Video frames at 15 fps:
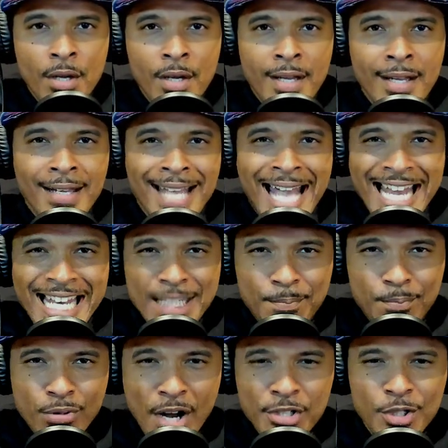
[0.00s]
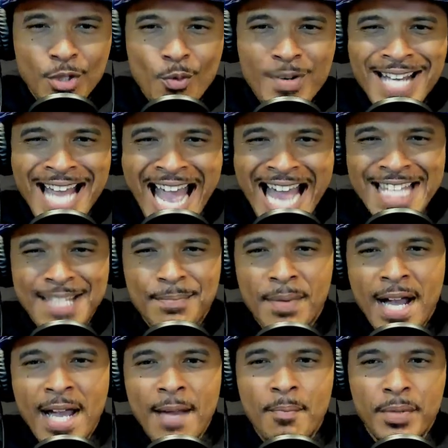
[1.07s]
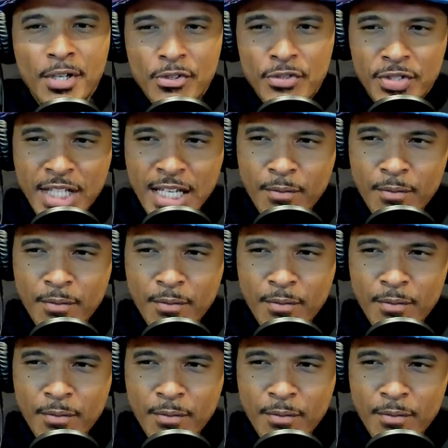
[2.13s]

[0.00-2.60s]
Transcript: at his presser, when asked by Bills team